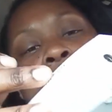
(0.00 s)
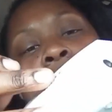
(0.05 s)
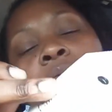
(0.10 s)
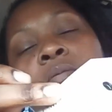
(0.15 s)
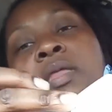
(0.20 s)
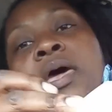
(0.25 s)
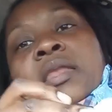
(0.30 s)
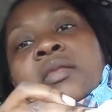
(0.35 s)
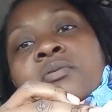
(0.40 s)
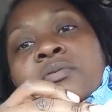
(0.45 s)

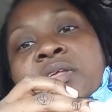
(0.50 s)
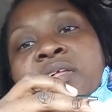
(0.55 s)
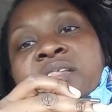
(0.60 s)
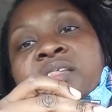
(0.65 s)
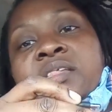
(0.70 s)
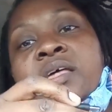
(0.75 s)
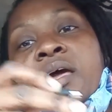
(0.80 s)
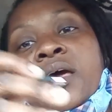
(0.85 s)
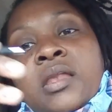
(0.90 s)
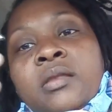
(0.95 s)
Not on this
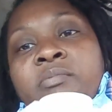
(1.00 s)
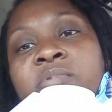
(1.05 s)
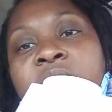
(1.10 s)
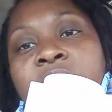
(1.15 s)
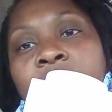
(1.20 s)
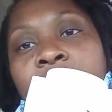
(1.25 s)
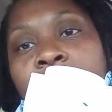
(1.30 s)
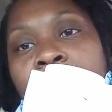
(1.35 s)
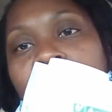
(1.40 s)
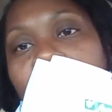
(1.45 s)
side, I'm
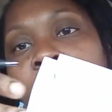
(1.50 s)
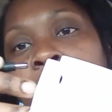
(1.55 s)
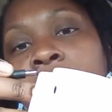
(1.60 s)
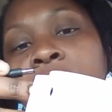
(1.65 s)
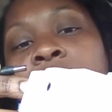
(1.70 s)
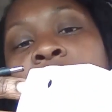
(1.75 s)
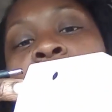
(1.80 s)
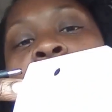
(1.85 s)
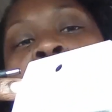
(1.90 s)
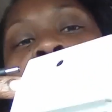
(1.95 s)
sorry, y'all.
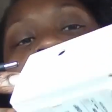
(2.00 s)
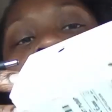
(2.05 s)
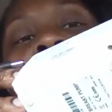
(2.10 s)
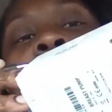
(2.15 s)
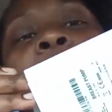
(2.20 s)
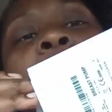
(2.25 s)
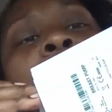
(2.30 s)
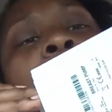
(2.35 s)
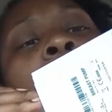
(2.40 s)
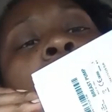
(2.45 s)
You hook it
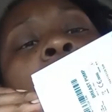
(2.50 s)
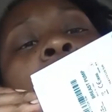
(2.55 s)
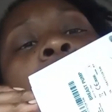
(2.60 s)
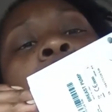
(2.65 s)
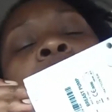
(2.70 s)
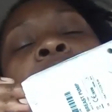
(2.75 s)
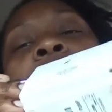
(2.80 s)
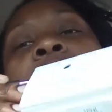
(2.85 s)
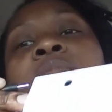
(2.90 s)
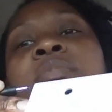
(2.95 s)
up on
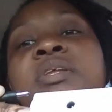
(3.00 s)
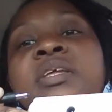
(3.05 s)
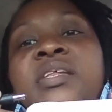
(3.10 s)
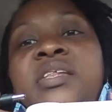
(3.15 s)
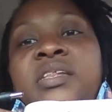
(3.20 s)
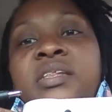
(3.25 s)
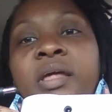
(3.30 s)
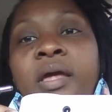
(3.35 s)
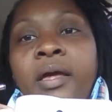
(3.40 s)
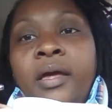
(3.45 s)
this
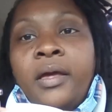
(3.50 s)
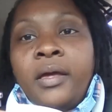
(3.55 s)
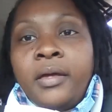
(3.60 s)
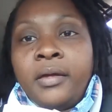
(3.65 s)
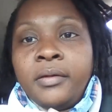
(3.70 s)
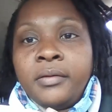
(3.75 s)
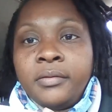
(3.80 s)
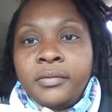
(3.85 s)
side.